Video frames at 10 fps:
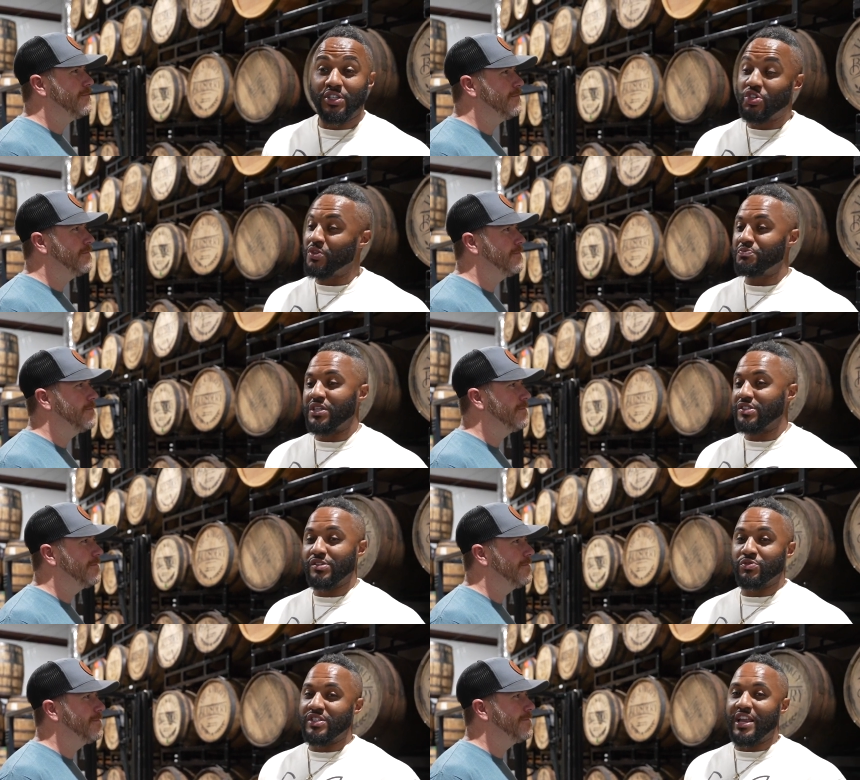Speaker 1: You couldn't beat
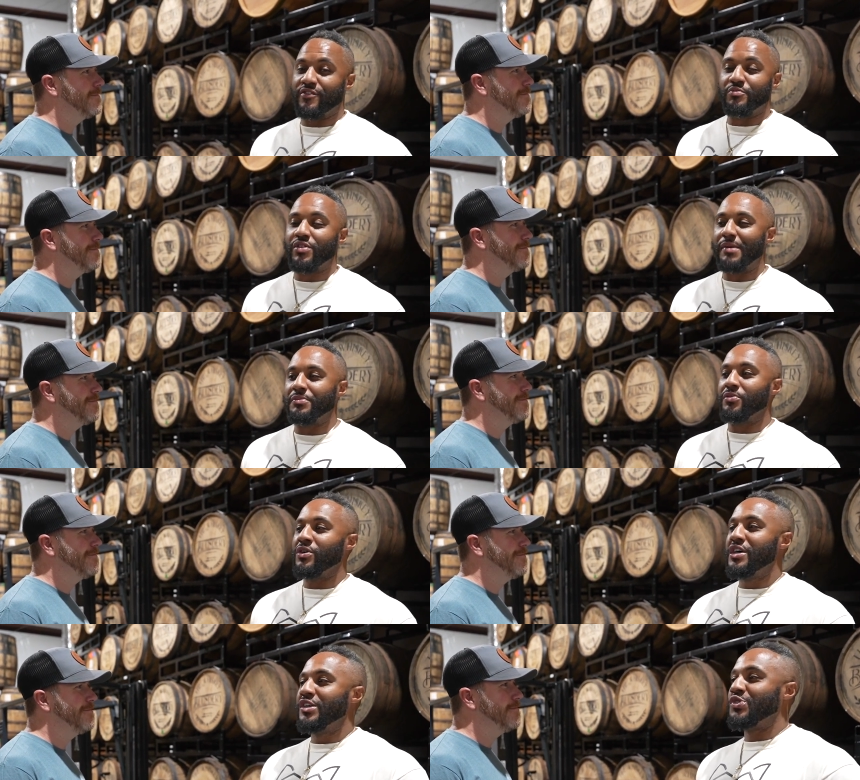us. It was not even probable.
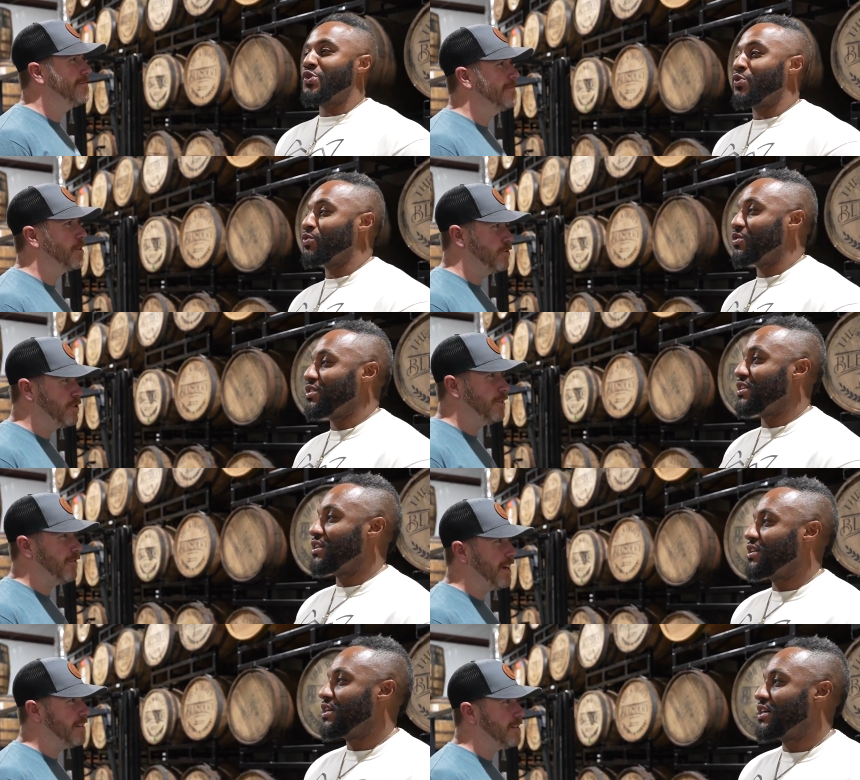So
Speaker 2: are you still
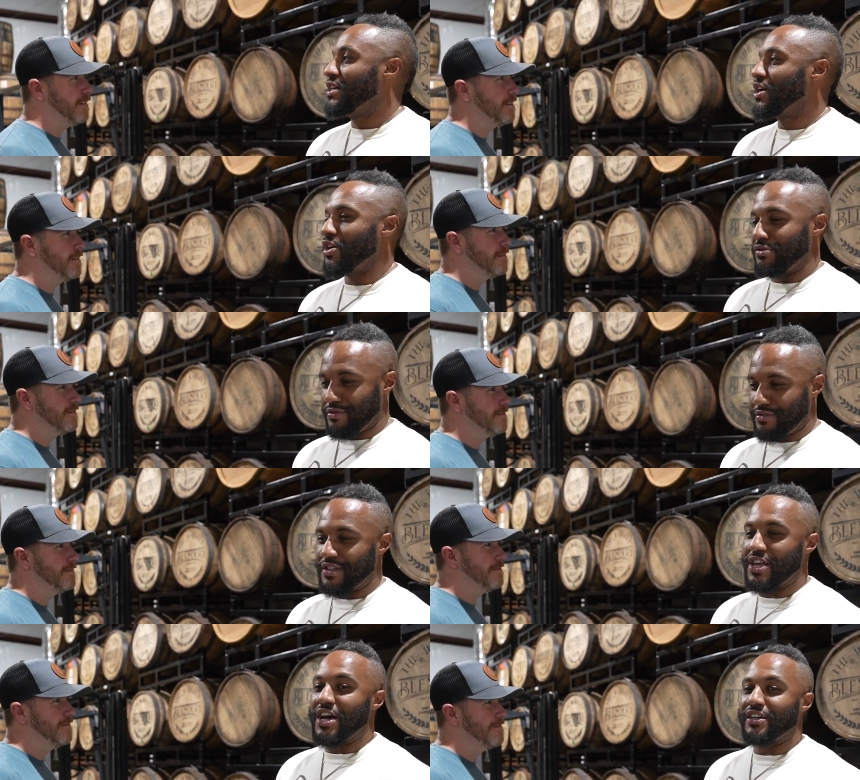fast?
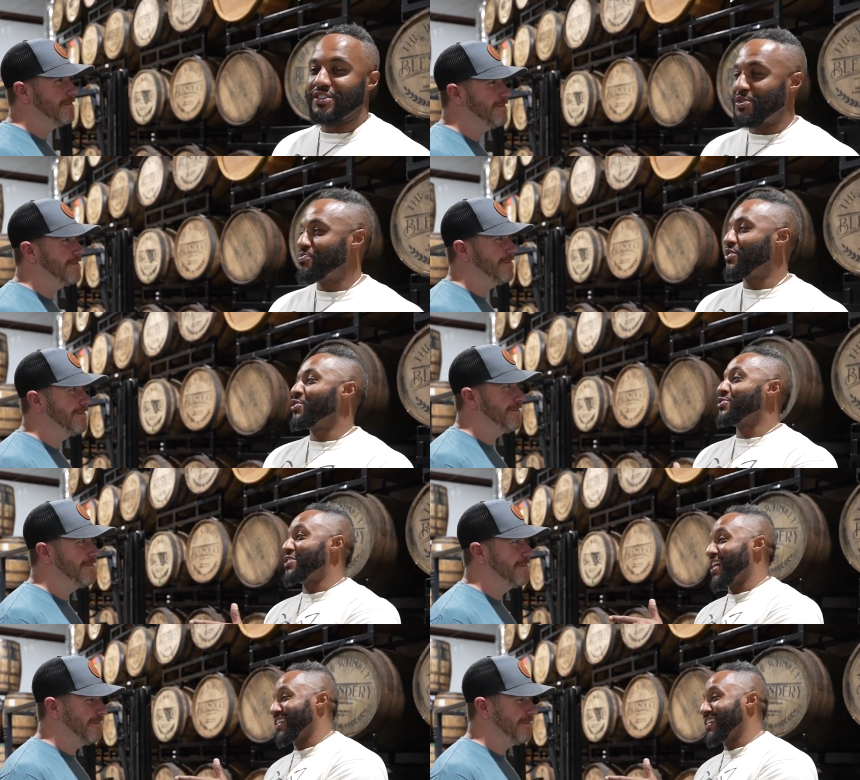
Speaker 1: Yeah, depending on the day.